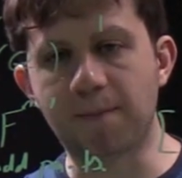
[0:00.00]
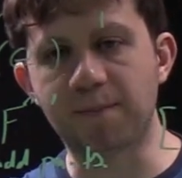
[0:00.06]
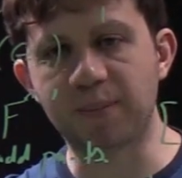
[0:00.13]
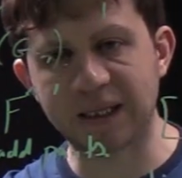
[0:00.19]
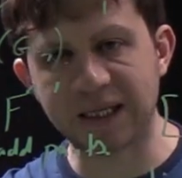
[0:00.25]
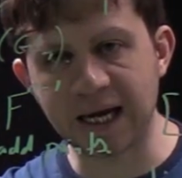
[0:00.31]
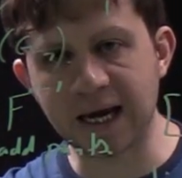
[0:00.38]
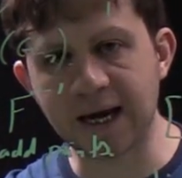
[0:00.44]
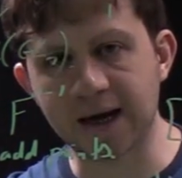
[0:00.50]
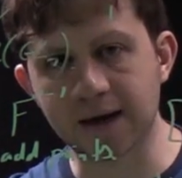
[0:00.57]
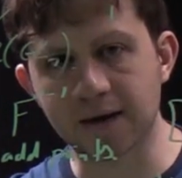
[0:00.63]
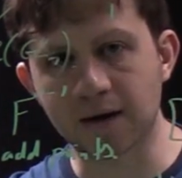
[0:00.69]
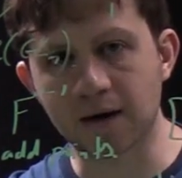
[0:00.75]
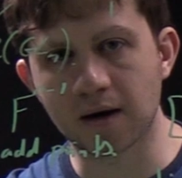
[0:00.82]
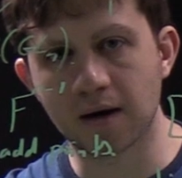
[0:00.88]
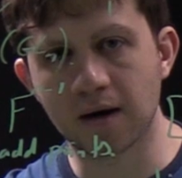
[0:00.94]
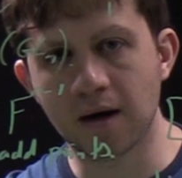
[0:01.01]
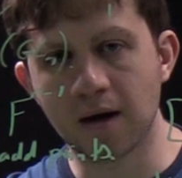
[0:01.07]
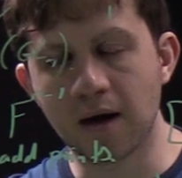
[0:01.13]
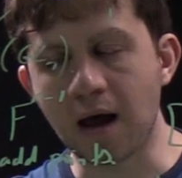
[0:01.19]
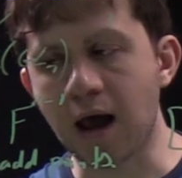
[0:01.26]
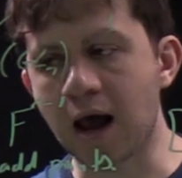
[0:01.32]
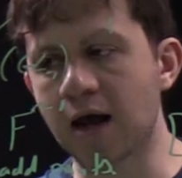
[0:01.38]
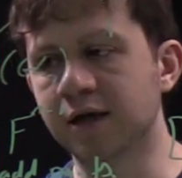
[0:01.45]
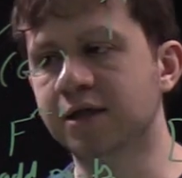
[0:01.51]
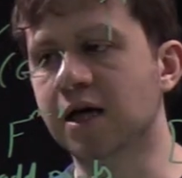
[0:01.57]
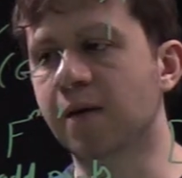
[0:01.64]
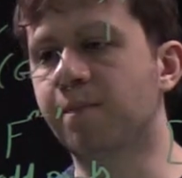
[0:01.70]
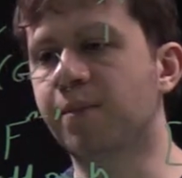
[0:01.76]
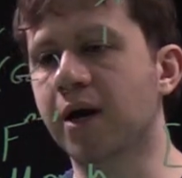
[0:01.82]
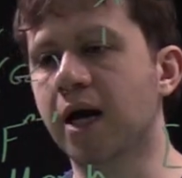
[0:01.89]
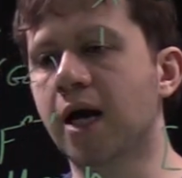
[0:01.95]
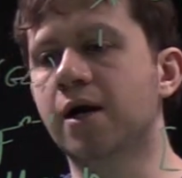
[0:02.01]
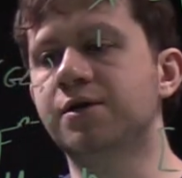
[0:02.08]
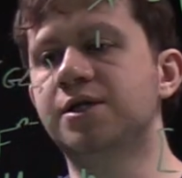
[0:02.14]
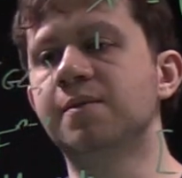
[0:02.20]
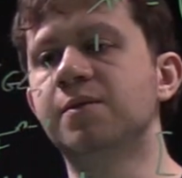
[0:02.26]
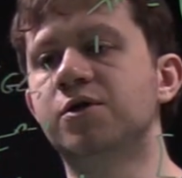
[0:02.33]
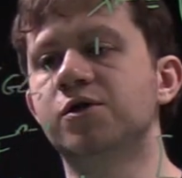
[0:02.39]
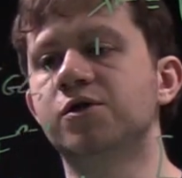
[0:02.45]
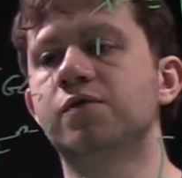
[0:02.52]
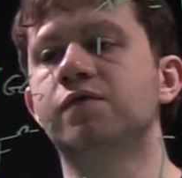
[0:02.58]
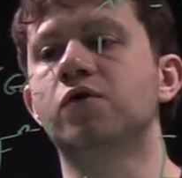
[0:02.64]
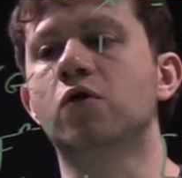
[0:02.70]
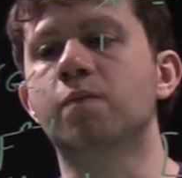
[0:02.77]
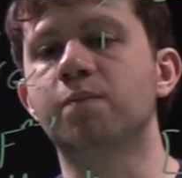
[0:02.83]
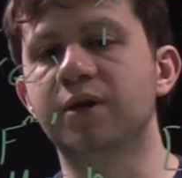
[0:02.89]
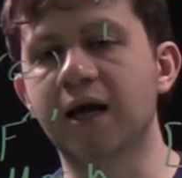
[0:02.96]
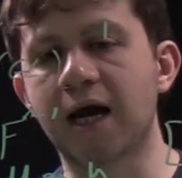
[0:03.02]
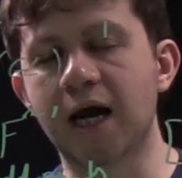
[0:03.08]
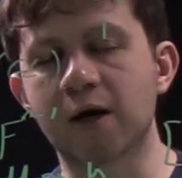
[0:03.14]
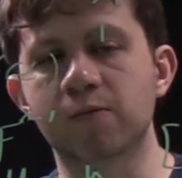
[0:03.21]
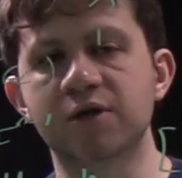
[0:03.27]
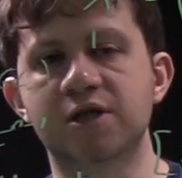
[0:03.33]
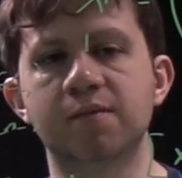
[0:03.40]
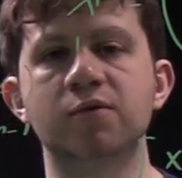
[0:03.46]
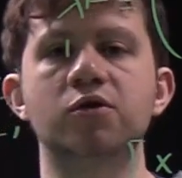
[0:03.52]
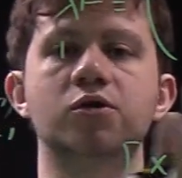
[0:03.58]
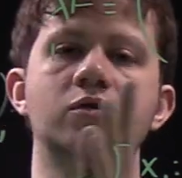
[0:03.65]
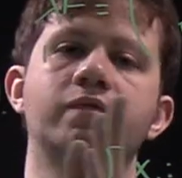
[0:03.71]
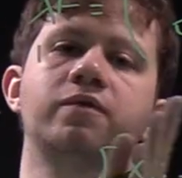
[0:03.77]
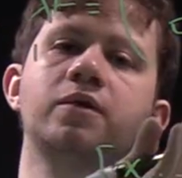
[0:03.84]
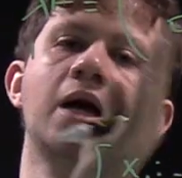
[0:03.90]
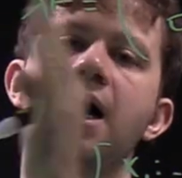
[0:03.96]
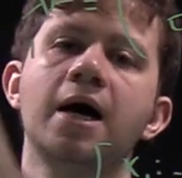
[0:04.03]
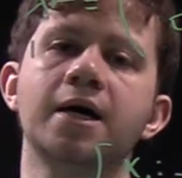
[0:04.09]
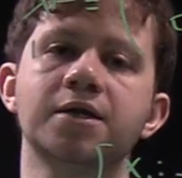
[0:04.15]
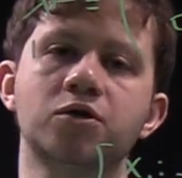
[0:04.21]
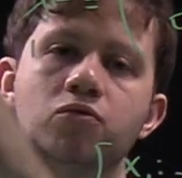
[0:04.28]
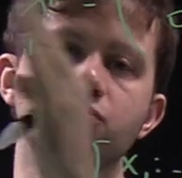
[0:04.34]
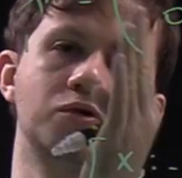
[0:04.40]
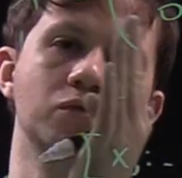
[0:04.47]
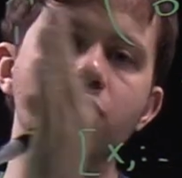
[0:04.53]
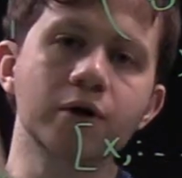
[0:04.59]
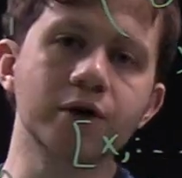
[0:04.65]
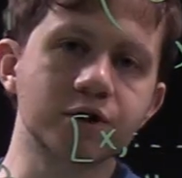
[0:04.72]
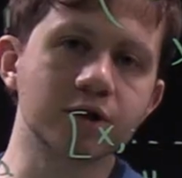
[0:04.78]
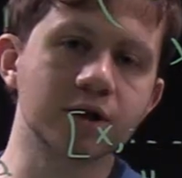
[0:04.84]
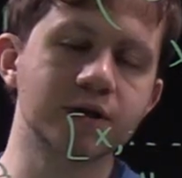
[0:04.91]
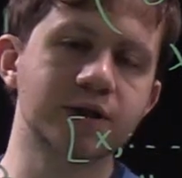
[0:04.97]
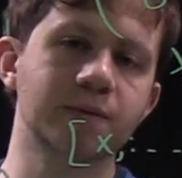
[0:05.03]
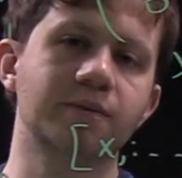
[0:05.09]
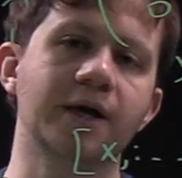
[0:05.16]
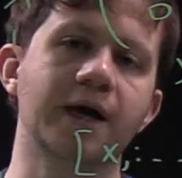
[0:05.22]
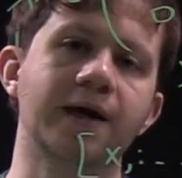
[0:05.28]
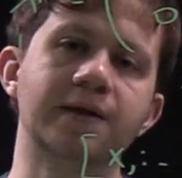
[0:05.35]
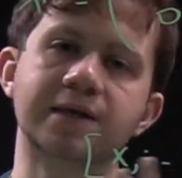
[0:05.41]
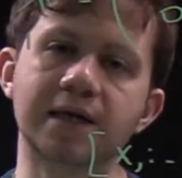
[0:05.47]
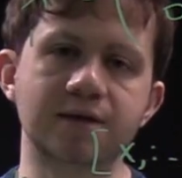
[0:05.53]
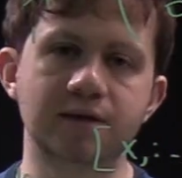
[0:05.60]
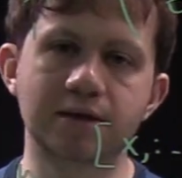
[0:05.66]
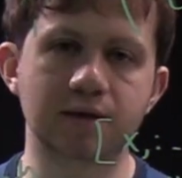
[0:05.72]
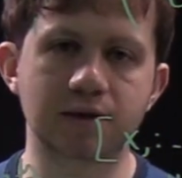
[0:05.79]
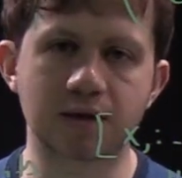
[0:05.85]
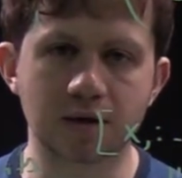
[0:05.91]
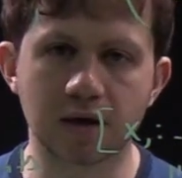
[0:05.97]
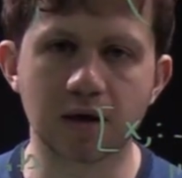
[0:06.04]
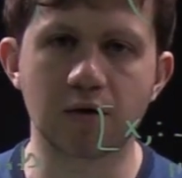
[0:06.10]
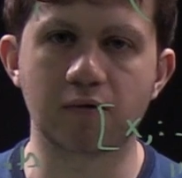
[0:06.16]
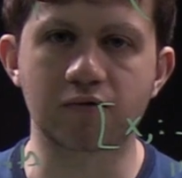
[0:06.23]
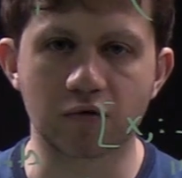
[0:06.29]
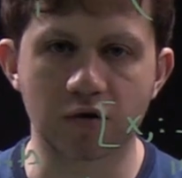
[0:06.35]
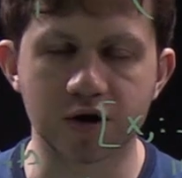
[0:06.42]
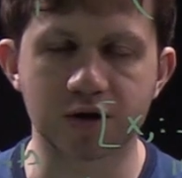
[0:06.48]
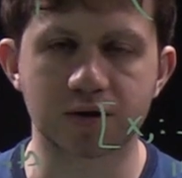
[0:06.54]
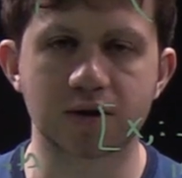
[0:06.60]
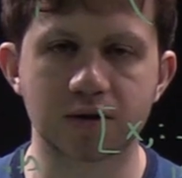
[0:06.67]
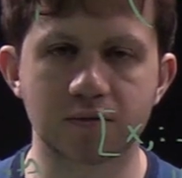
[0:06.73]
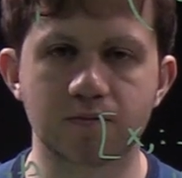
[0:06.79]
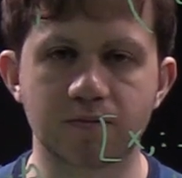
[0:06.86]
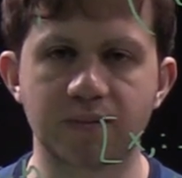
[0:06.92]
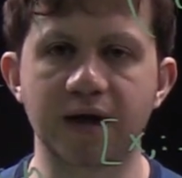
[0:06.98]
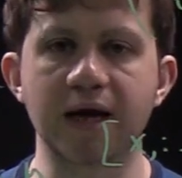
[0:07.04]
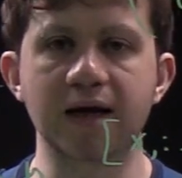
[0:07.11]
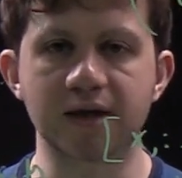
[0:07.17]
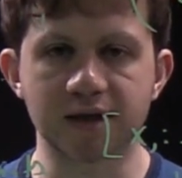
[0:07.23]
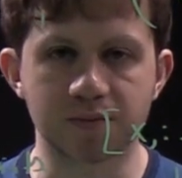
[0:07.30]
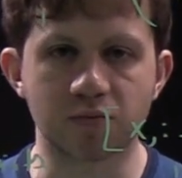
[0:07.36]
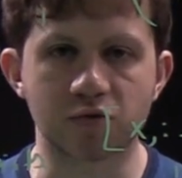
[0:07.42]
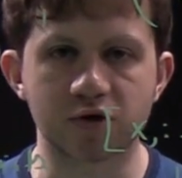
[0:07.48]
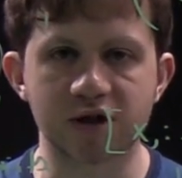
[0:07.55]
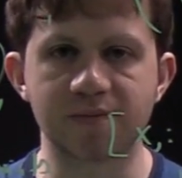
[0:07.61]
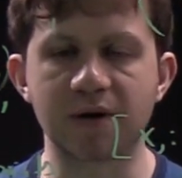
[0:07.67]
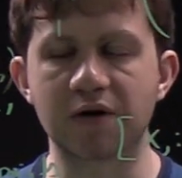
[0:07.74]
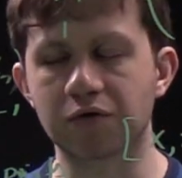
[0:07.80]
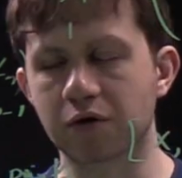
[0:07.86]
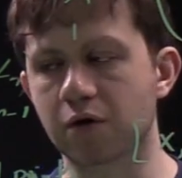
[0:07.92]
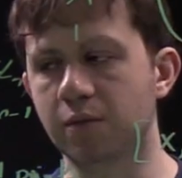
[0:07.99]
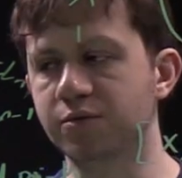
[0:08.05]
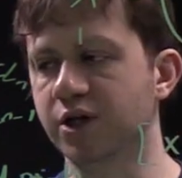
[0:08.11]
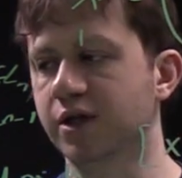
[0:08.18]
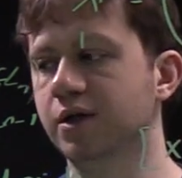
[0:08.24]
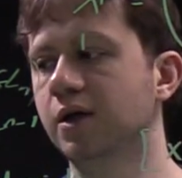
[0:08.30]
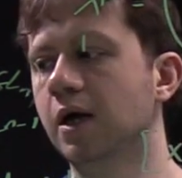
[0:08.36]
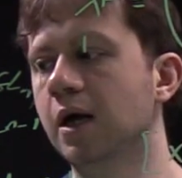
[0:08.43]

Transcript: plane and compare symmetries of your plane with symmetries of lines through the origin in the plane, that's, of course, plane is more symmetric object.